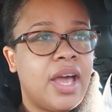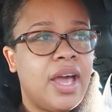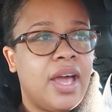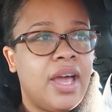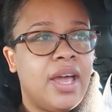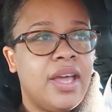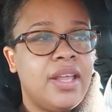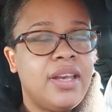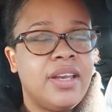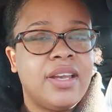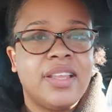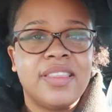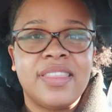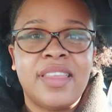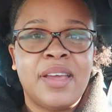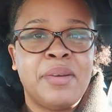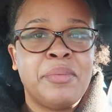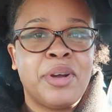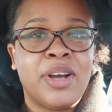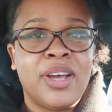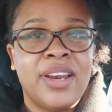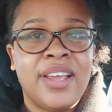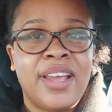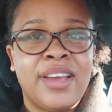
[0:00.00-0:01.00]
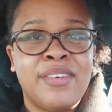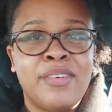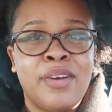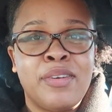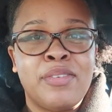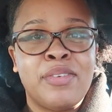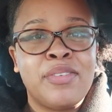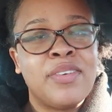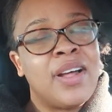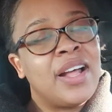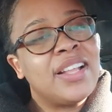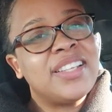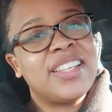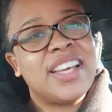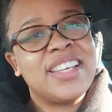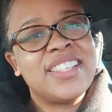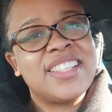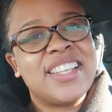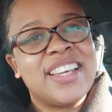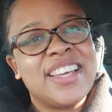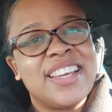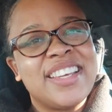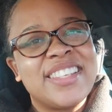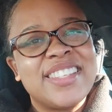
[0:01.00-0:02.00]
and then we're gonna get ready for
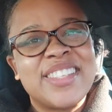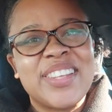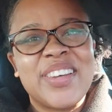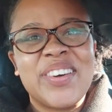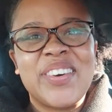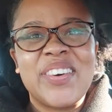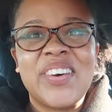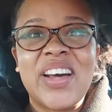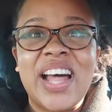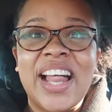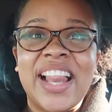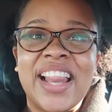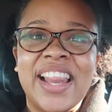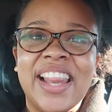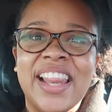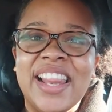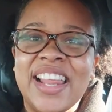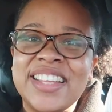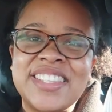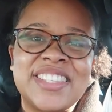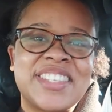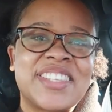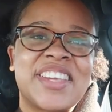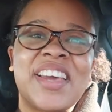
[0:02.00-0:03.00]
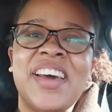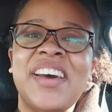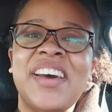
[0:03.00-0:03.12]
valentine's day so let's